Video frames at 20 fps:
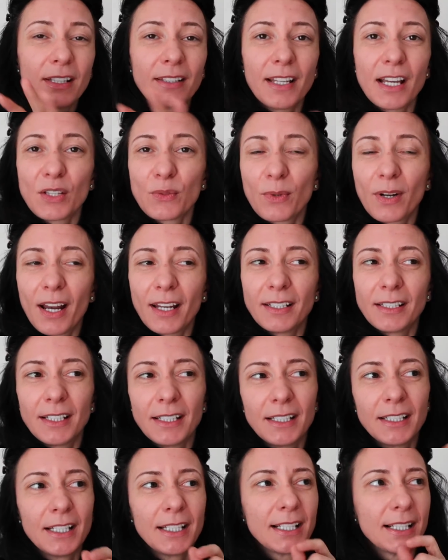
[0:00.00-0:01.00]
and that's what I
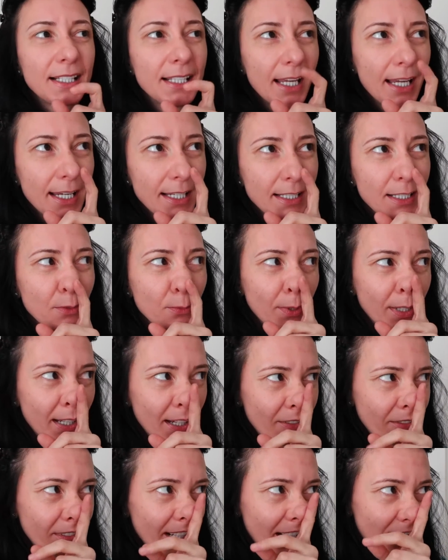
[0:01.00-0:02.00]
did these days
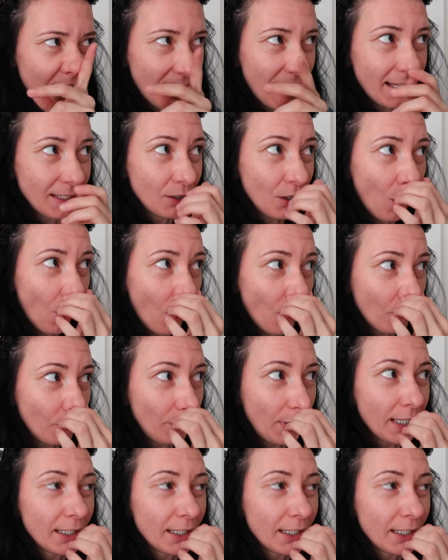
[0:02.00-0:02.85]
wherever I had off,